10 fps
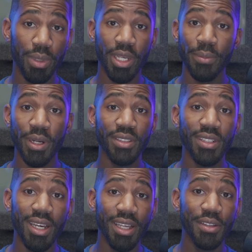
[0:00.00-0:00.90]
But compared
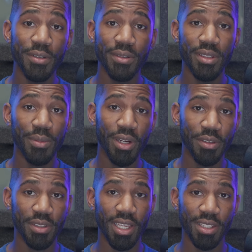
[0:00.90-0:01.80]
to other
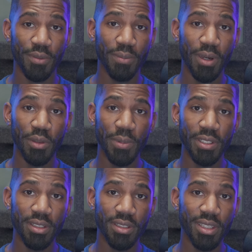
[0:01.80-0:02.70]
soprano saxophone
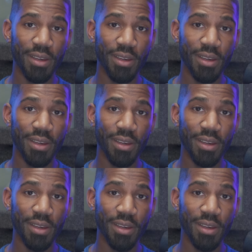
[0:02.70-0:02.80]
mouthpieces,